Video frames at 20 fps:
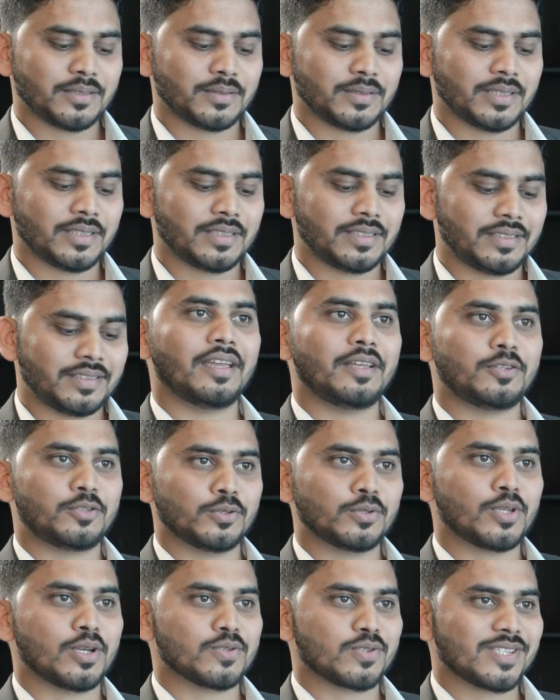you said, in
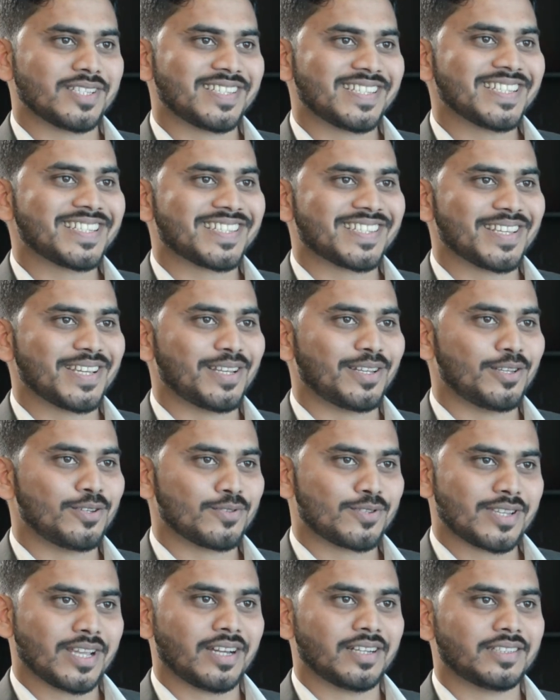2016 you
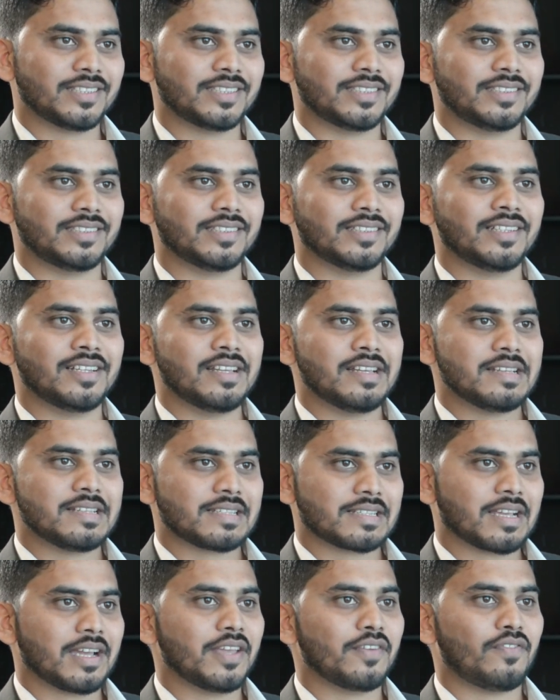started
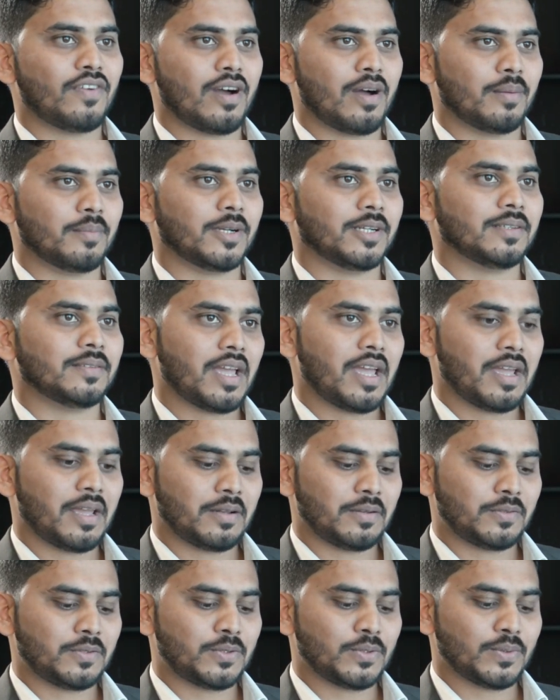Sky Pharma,
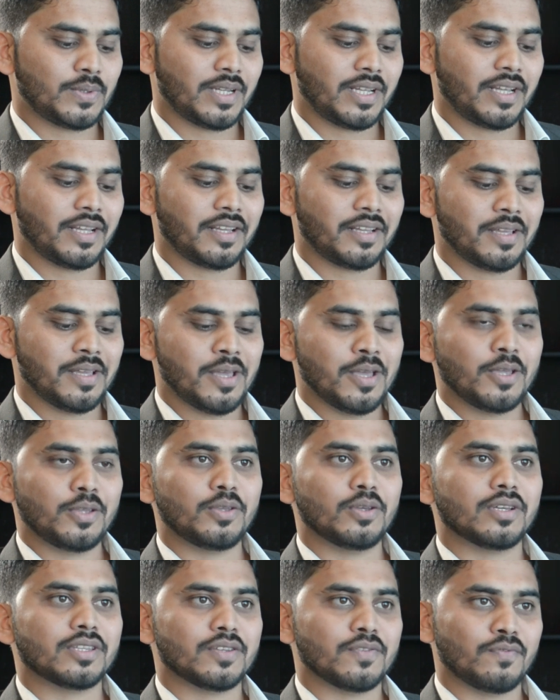and today
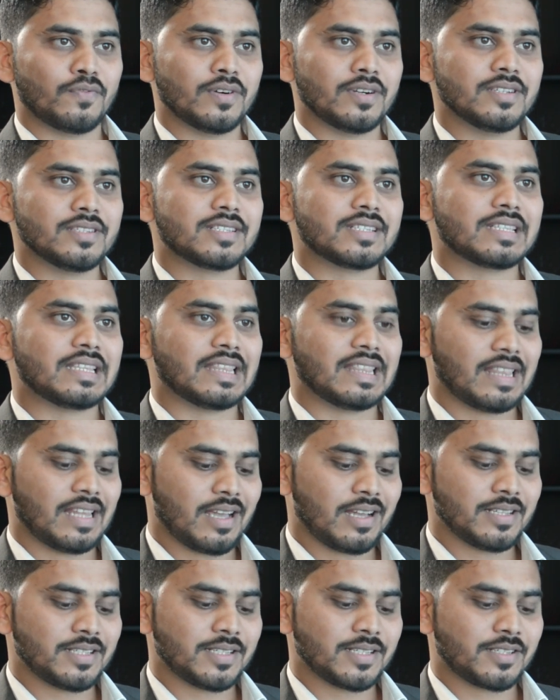you're the world's
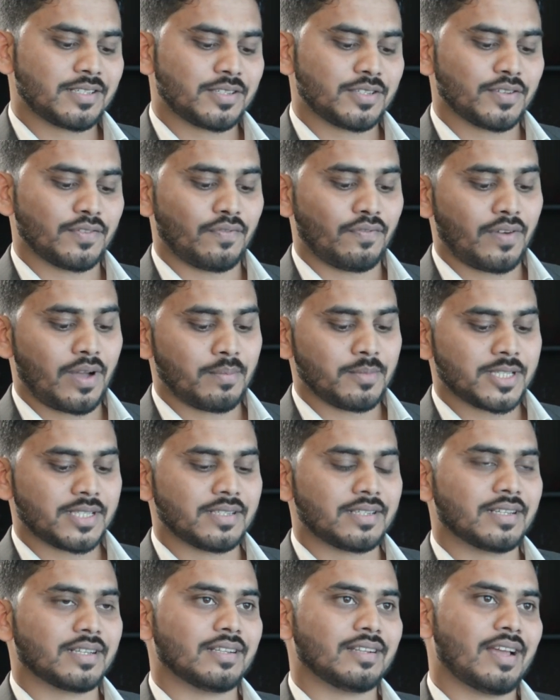largest
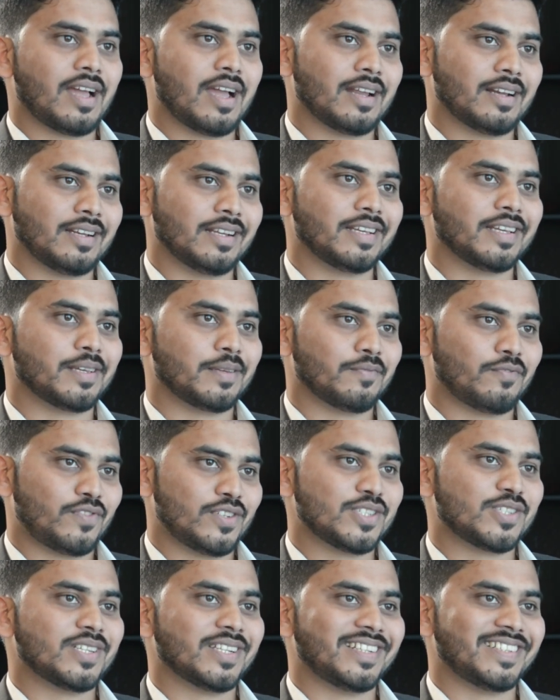pharmaceutical handling
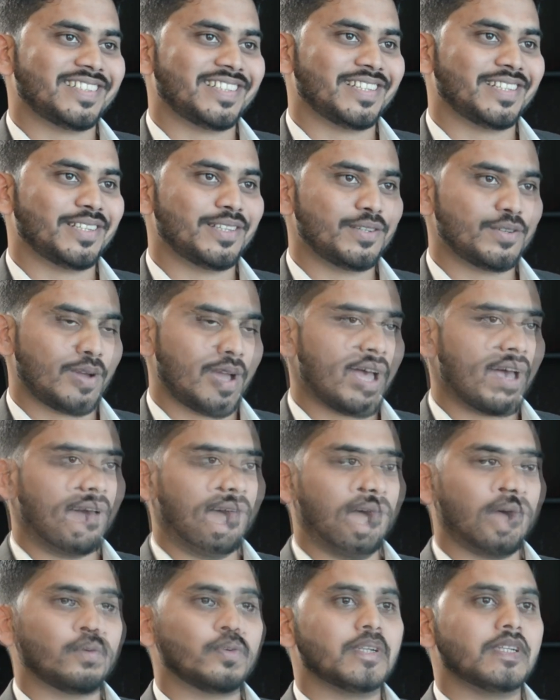facility you have.
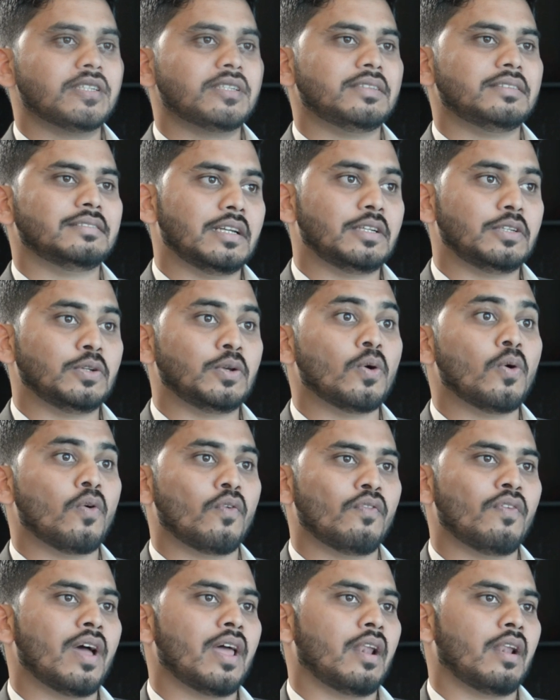How did it go
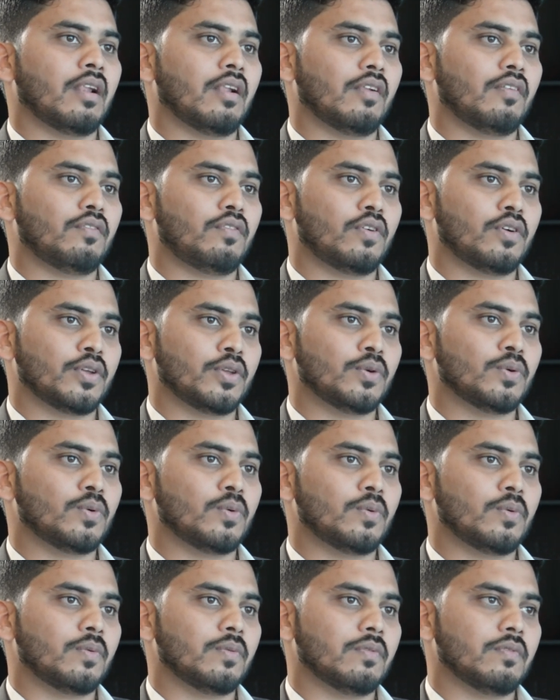well for
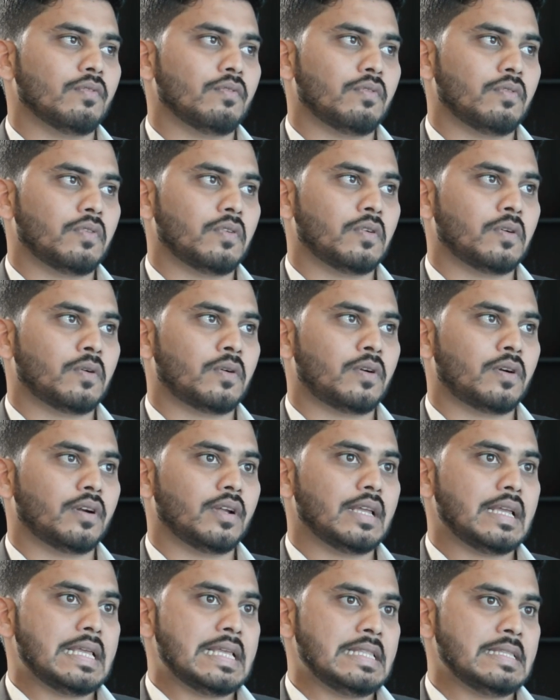you for
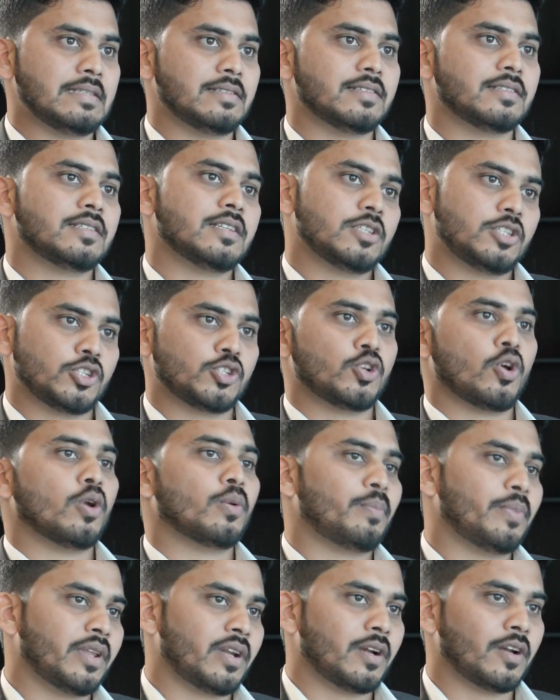in such a
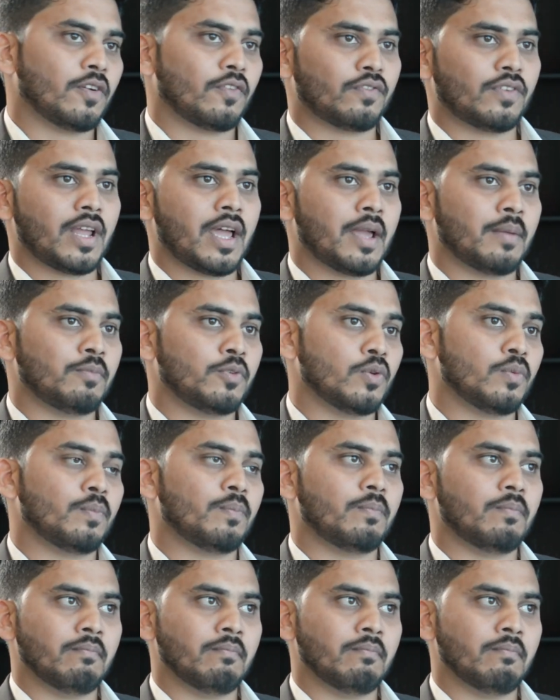short period of time to